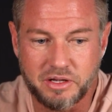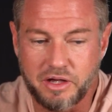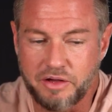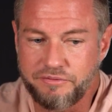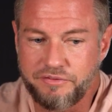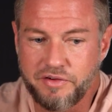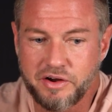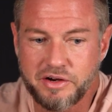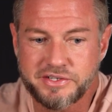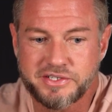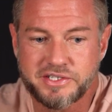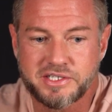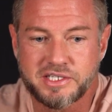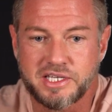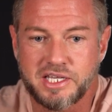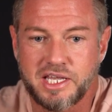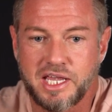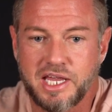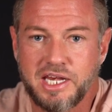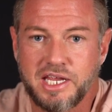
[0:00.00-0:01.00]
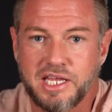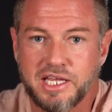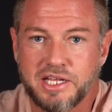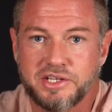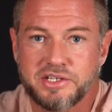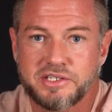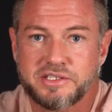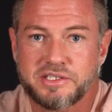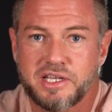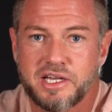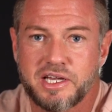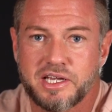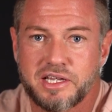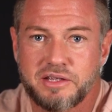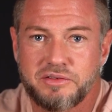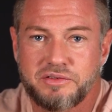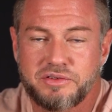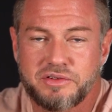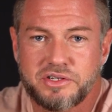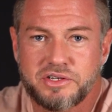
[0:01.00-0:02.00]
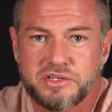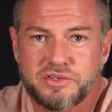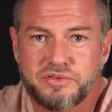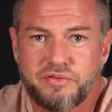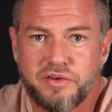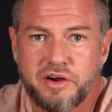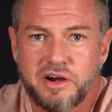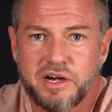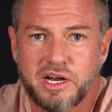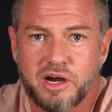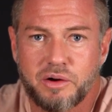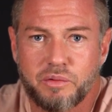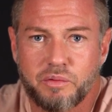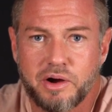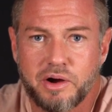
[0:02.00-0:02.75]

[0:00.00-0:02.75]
very skinny, just like, just very at